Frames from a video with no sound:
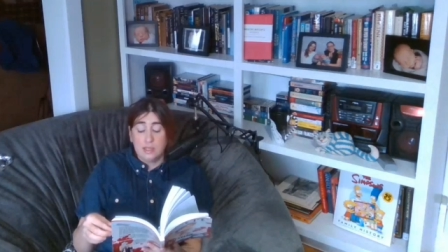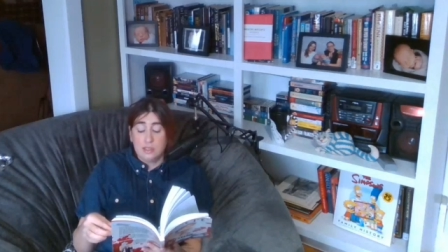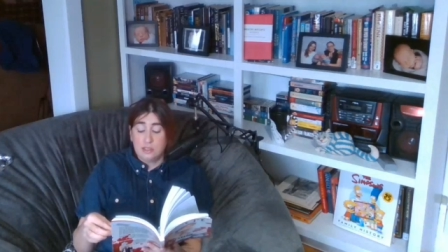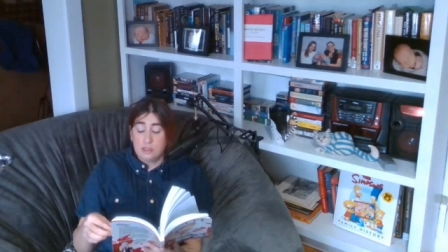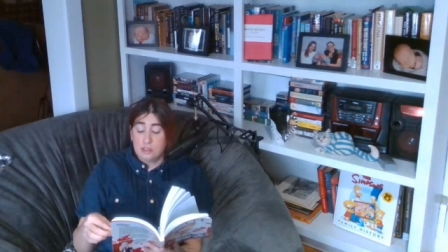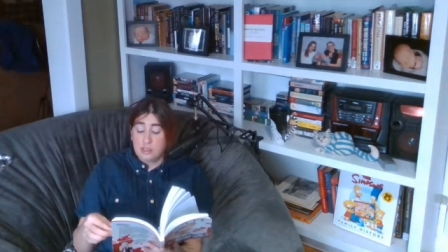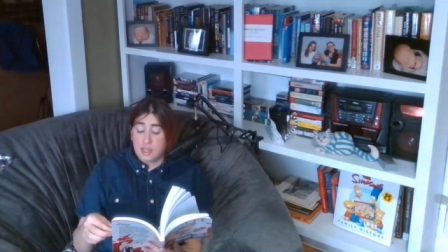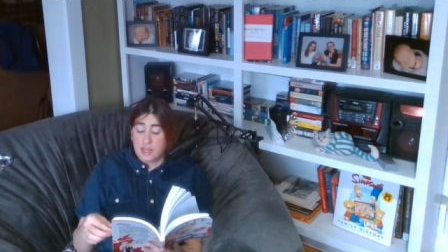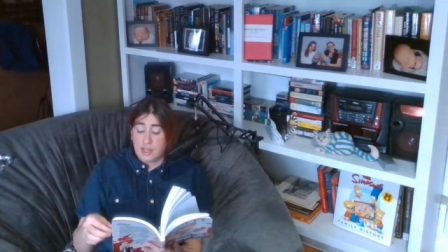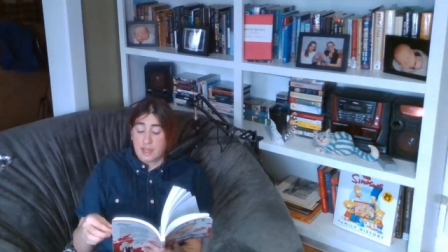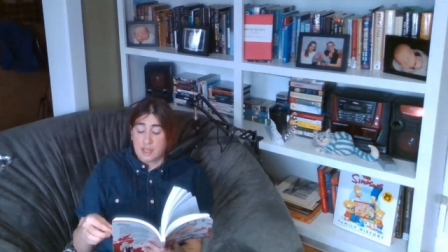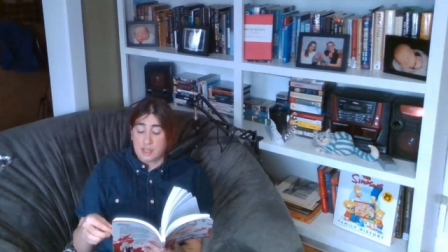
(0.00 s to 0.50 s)

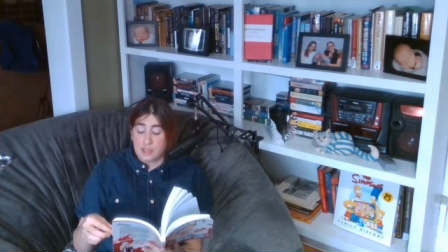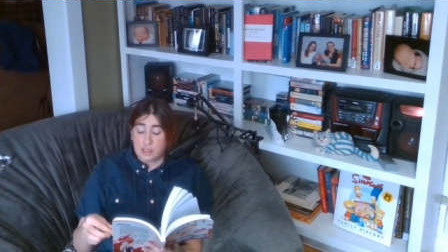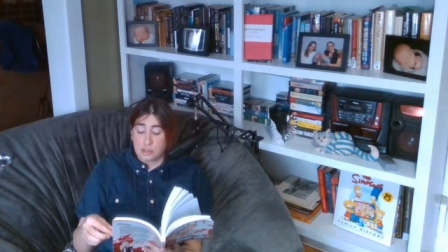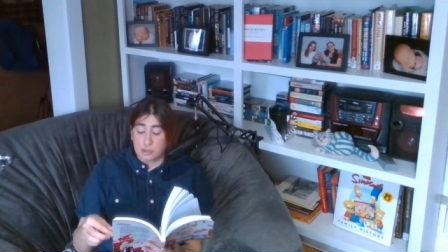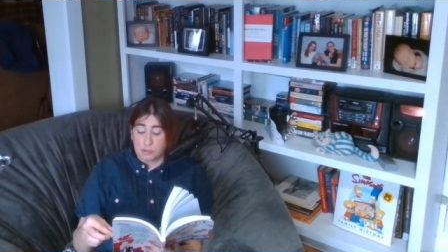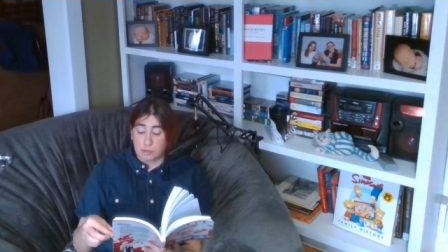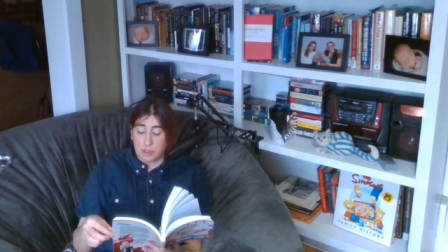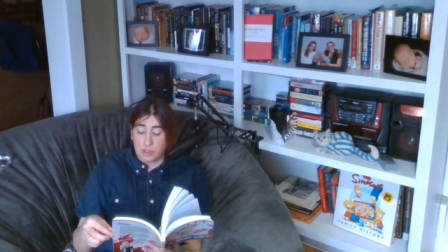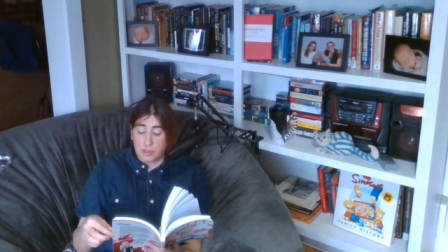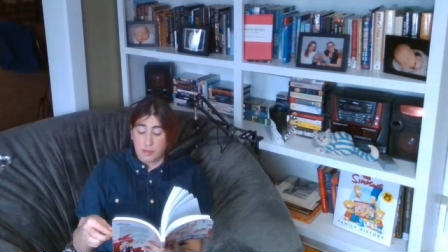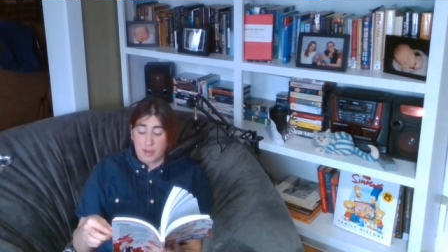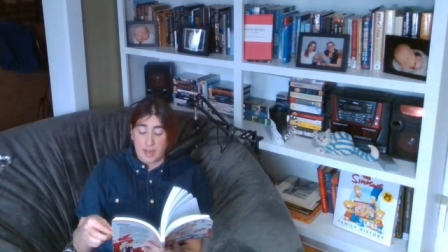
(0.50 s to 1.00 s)
to
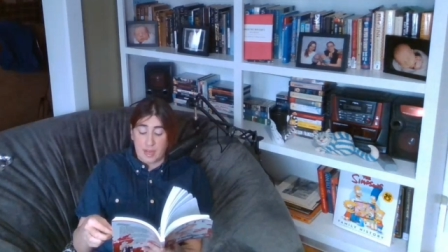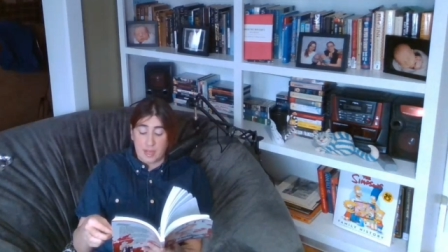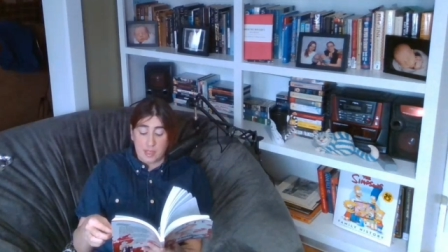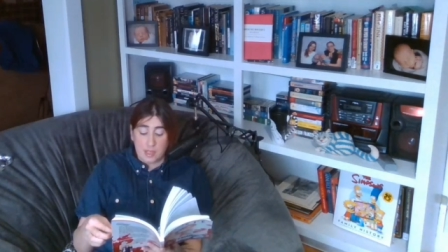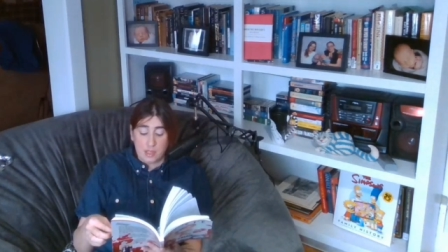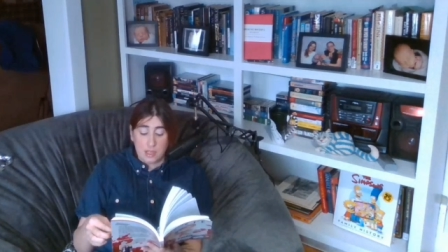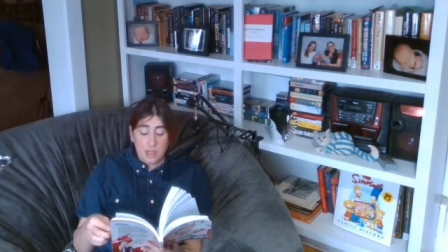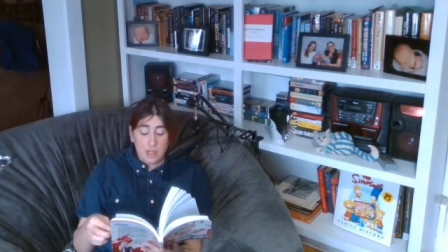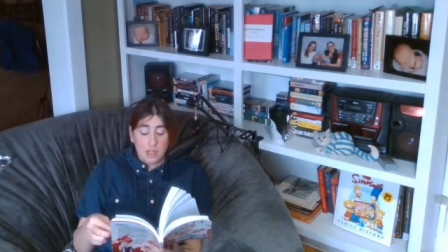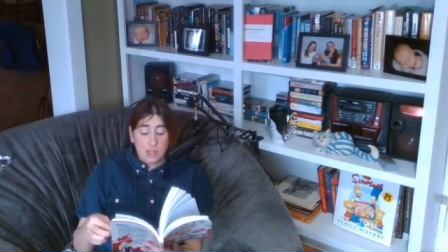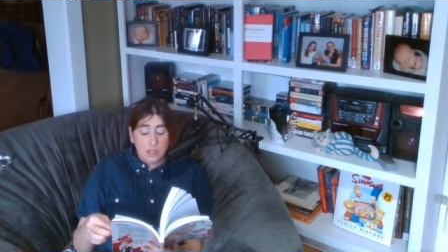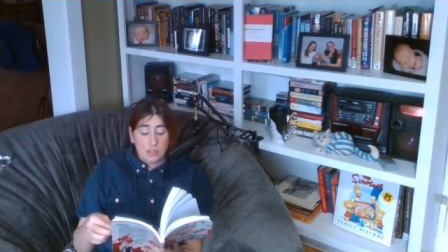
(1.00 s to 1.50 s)
Diana's
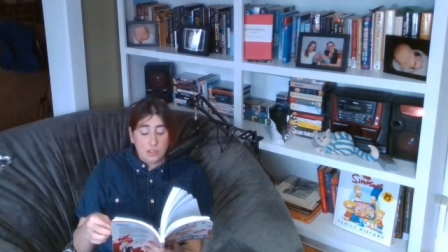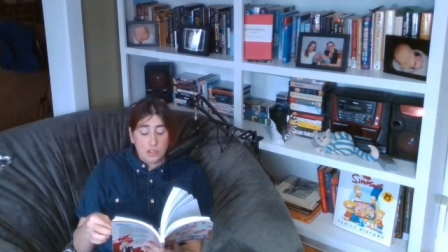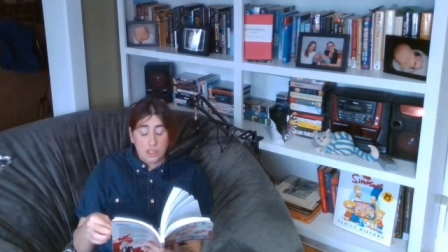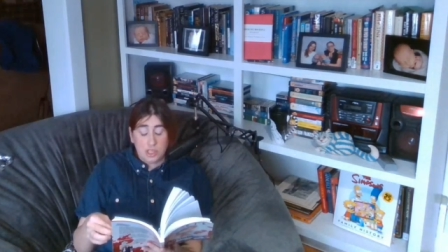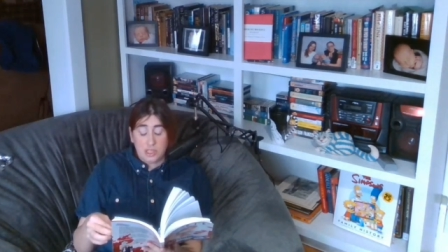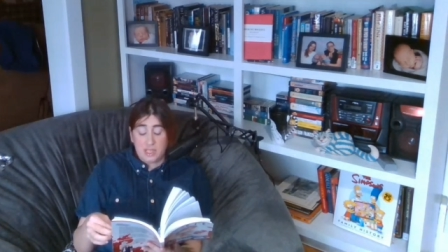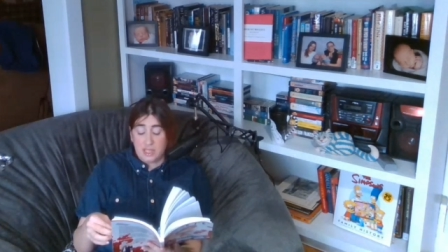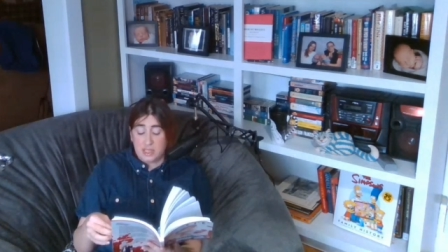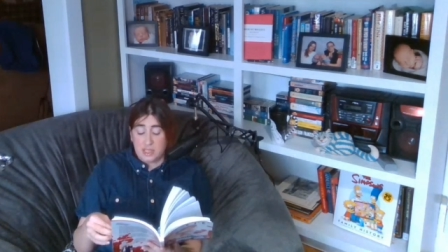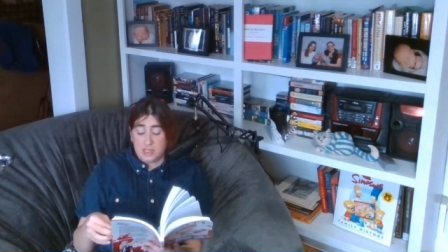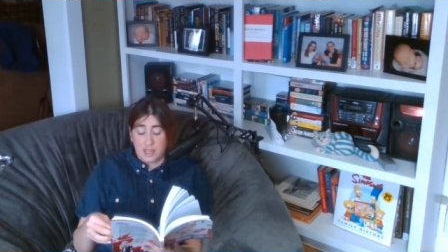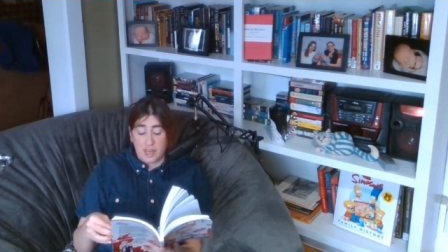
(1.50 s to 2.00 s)
regret,
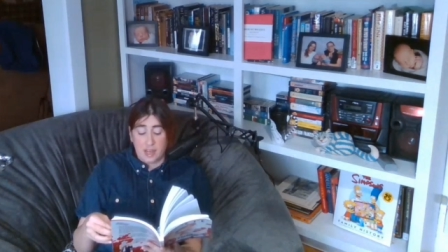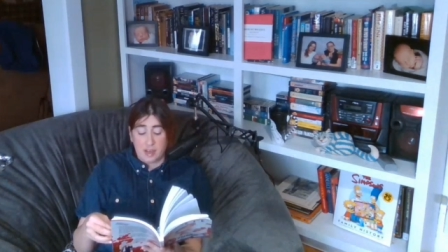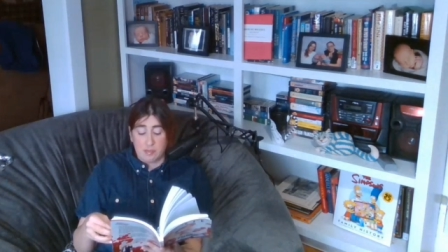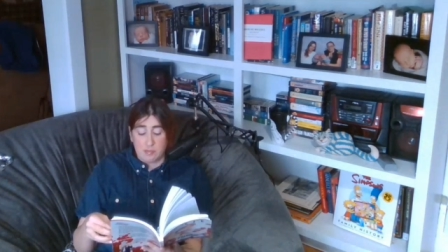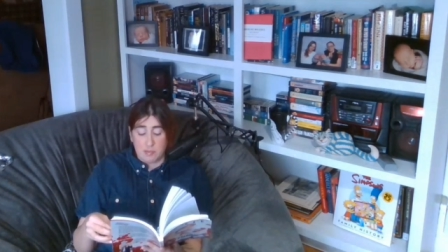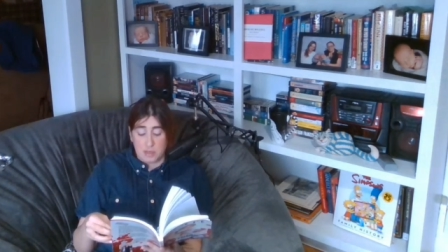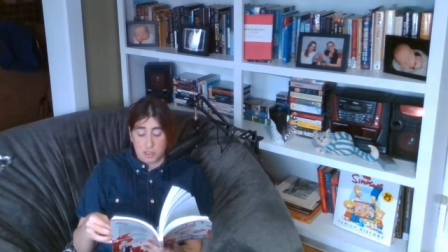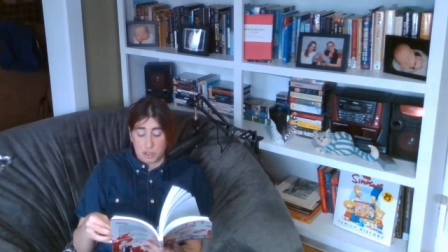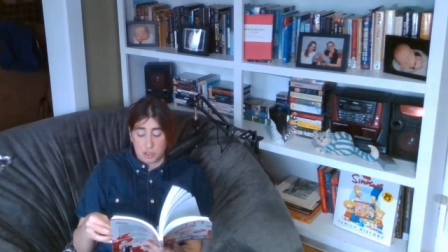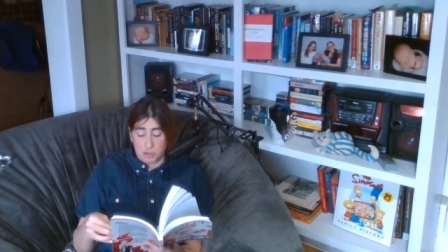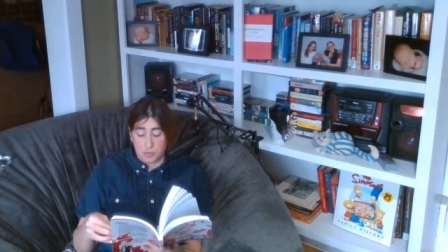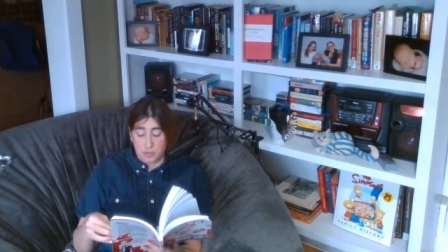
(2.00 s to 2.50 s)
she didn't have
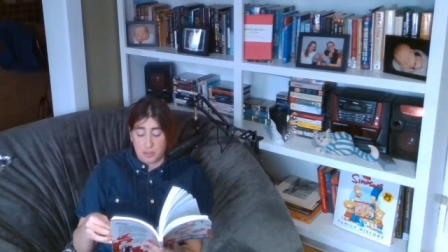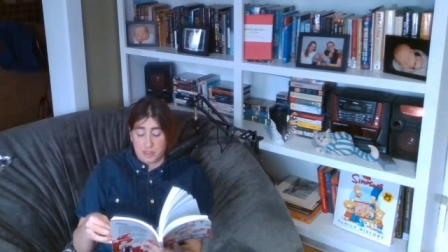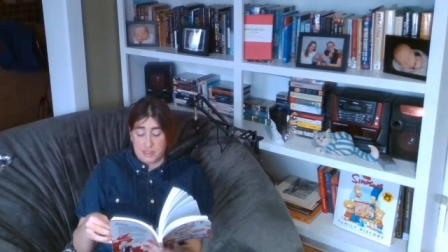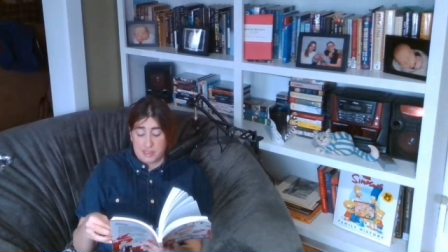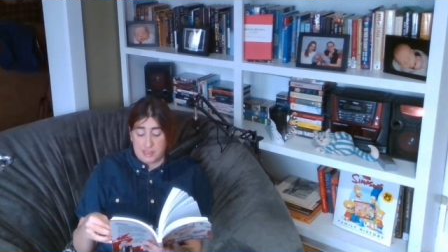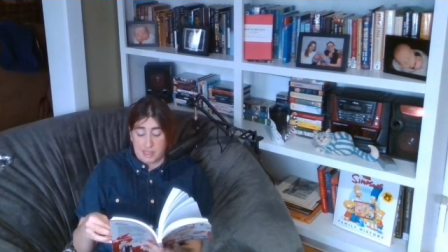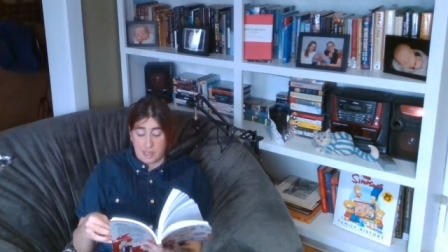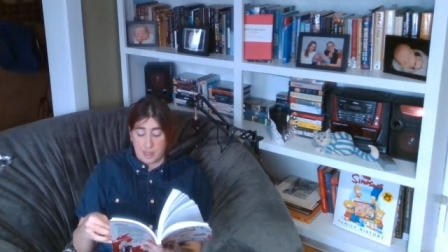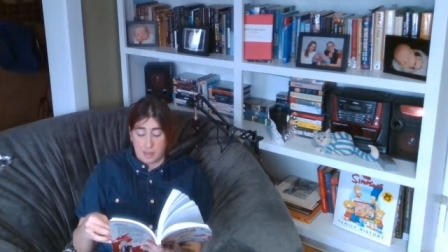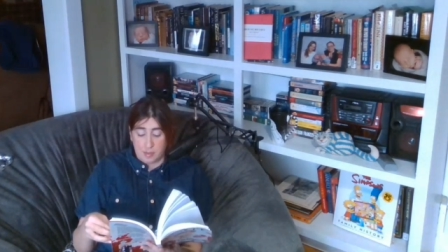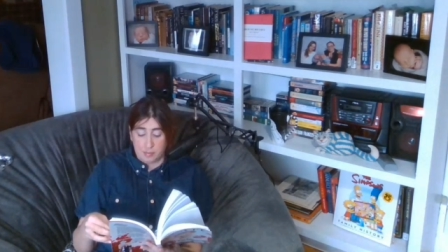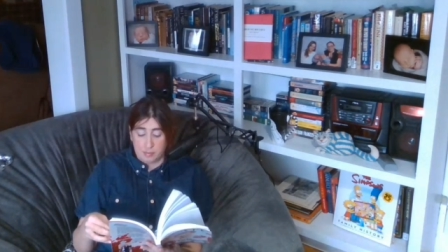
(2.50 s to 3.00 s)
much free
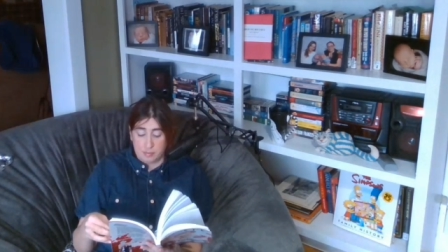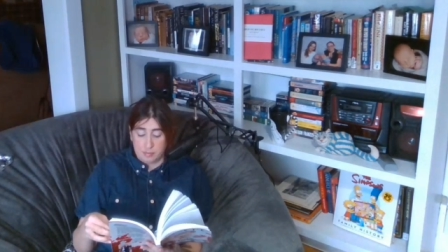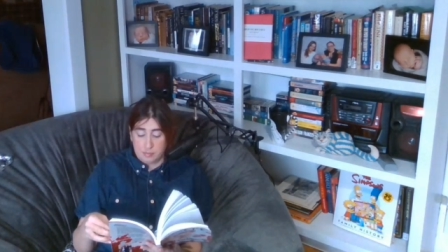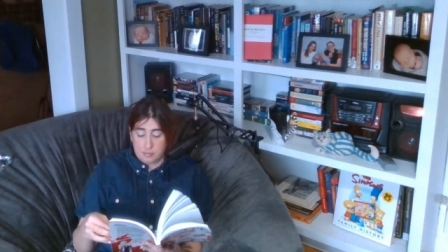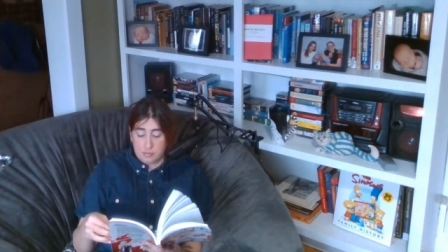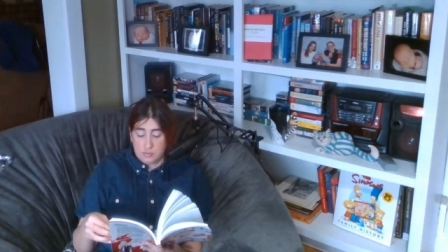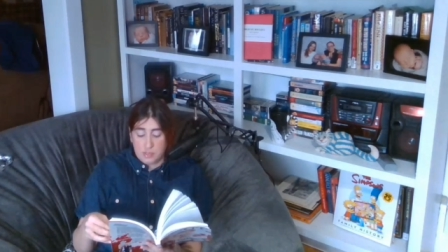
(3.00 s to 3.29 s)
time.